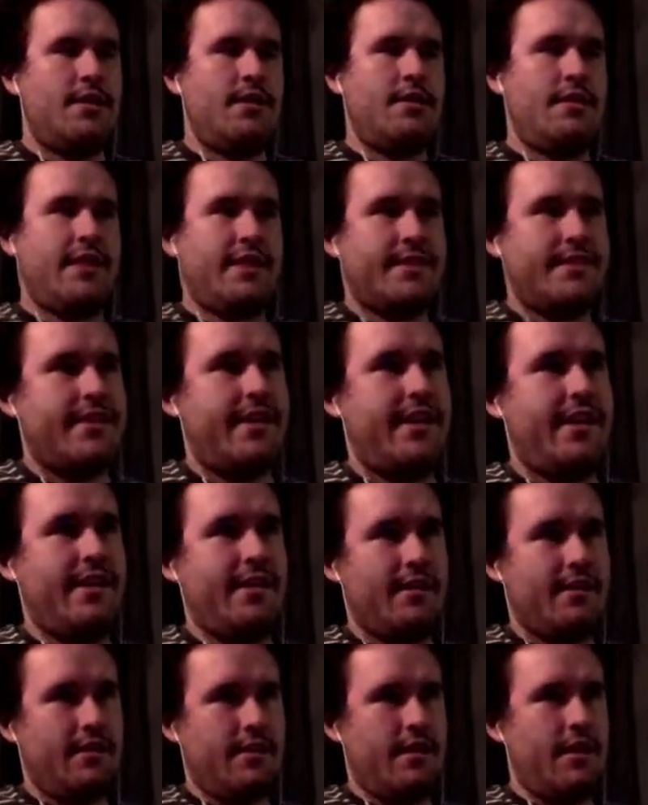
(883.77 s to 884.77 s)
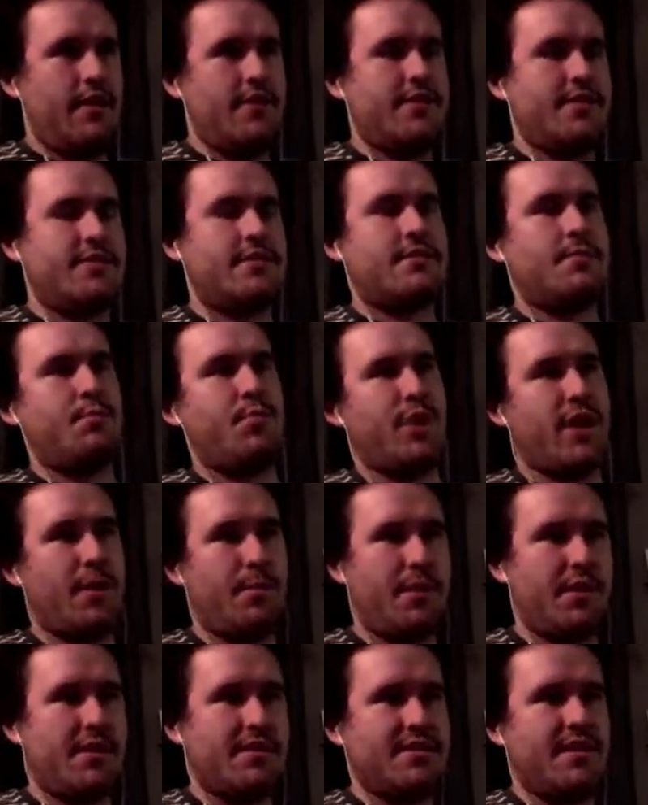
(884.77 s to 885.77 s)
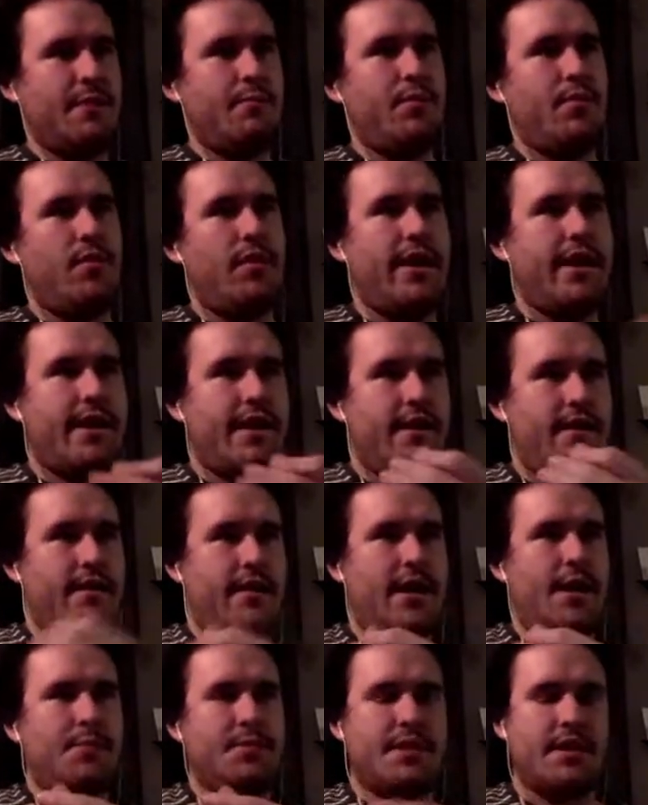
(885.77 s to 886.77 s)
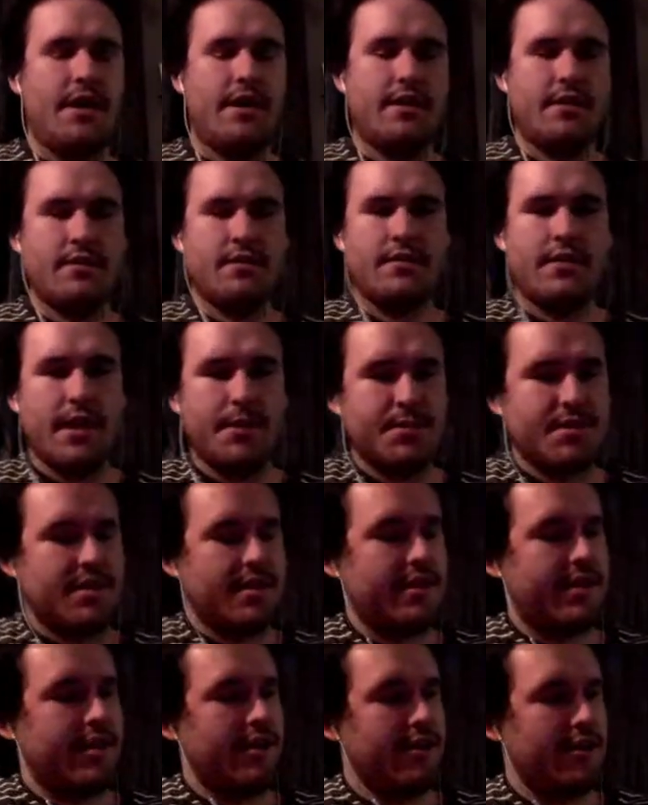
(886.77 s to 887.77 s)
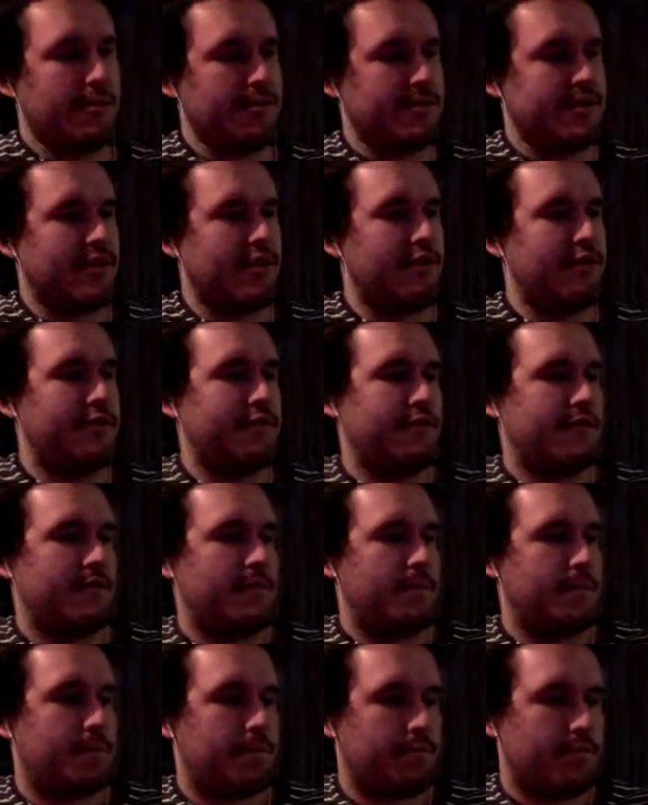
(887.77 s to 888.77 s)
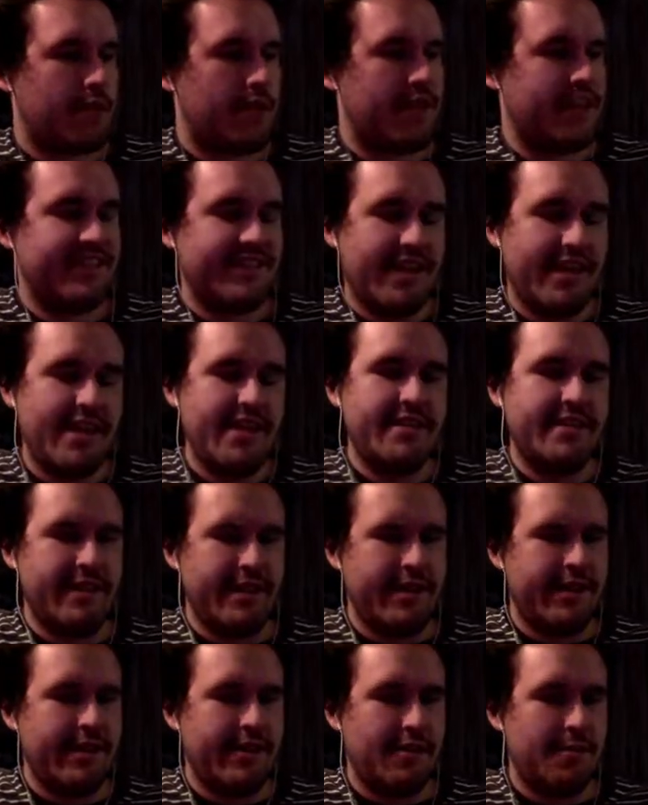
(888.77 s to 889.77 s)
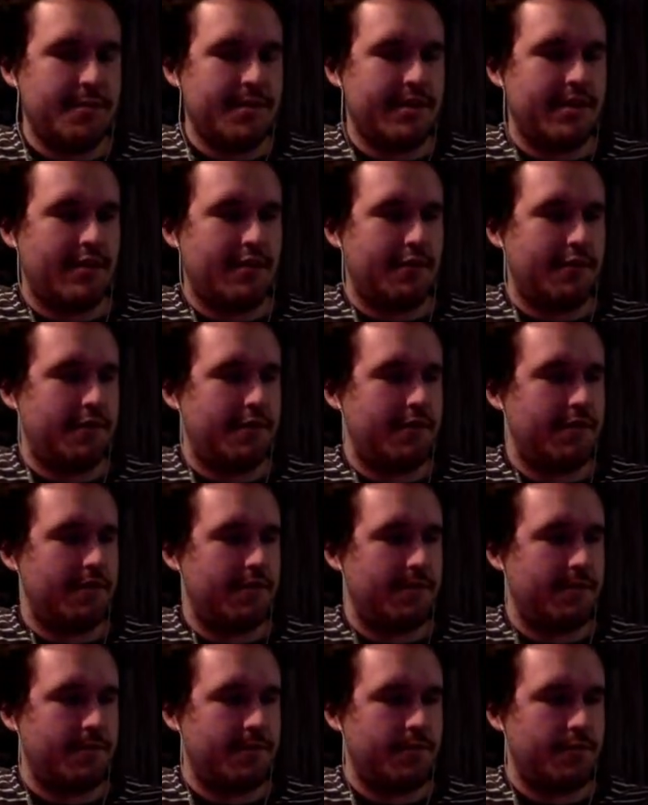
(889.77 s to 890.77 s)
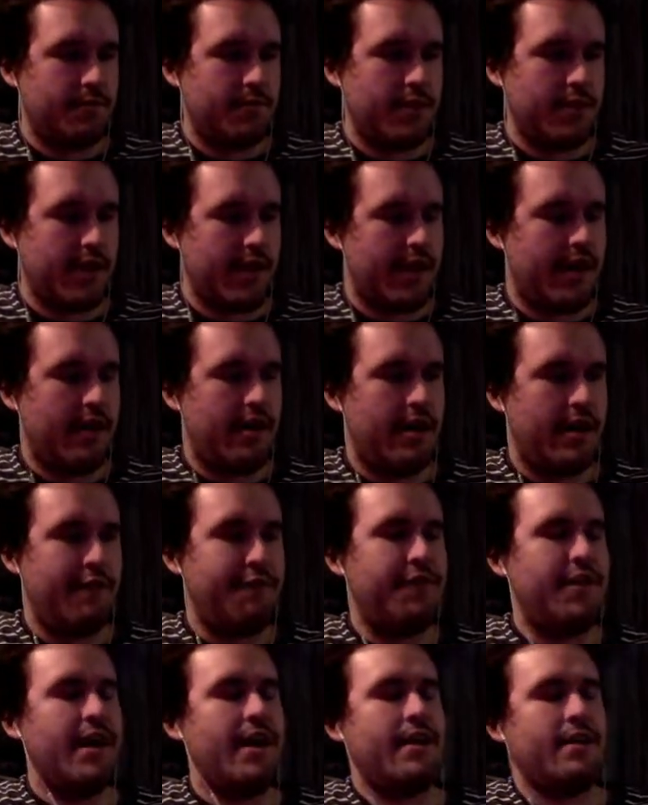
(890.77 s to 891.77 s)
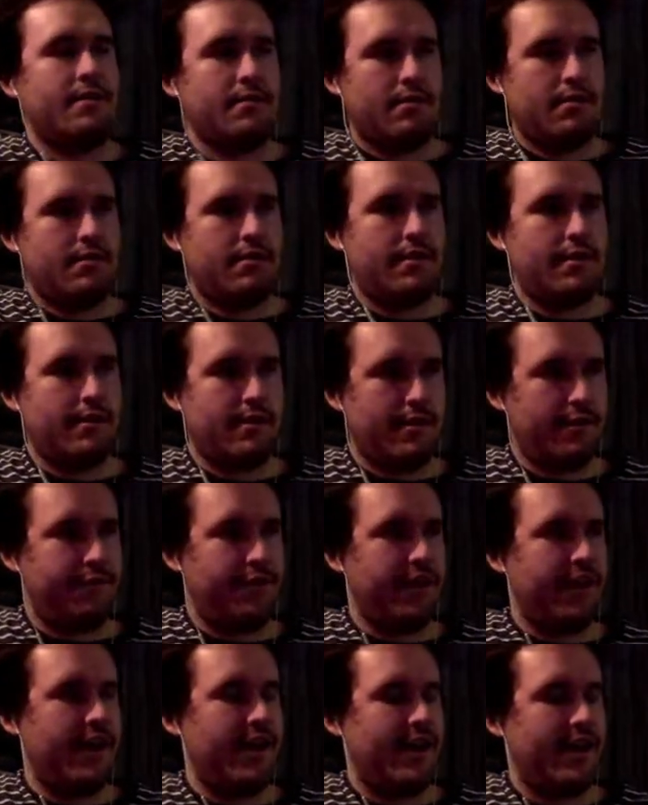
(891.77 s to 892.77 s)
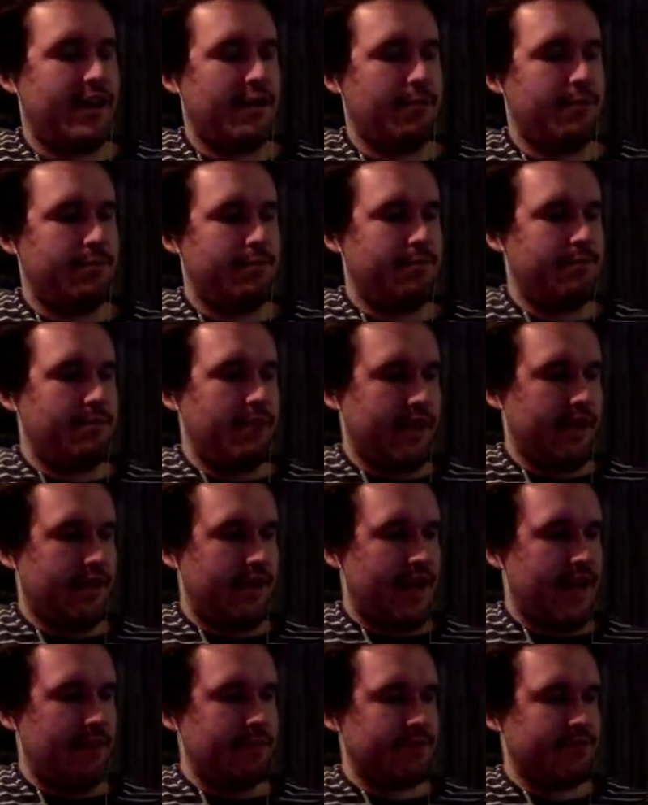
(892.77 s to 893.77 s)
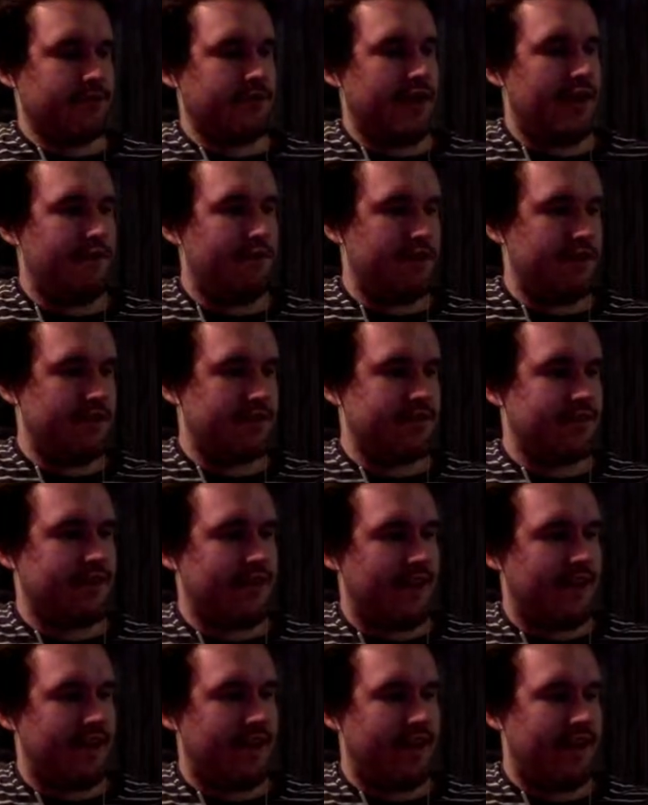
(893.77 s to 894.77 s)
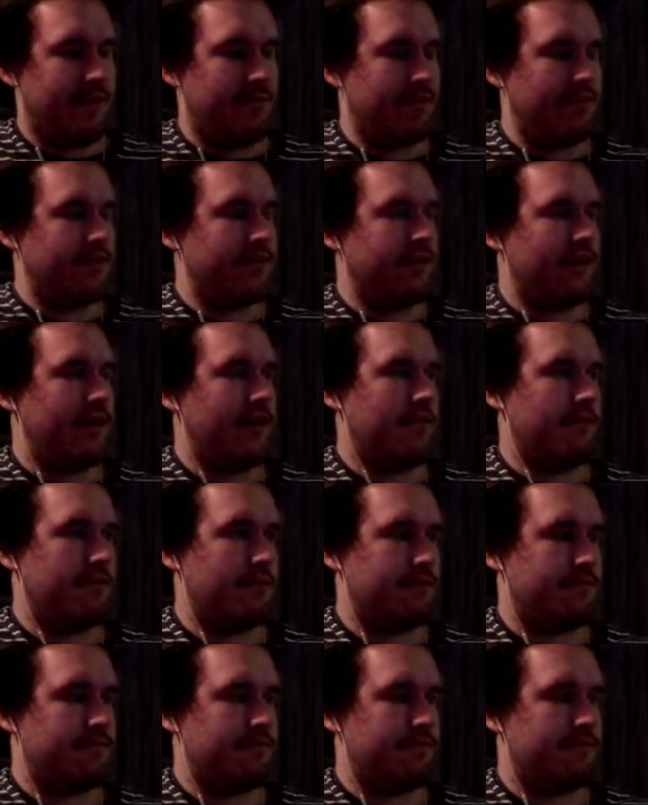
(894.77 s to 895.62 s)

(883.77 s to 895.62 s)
like, say, I'll just bring up an example, like Epstein killing himself. Like, say he did kill himself, like if like I had like absolute evidence that happened, I'd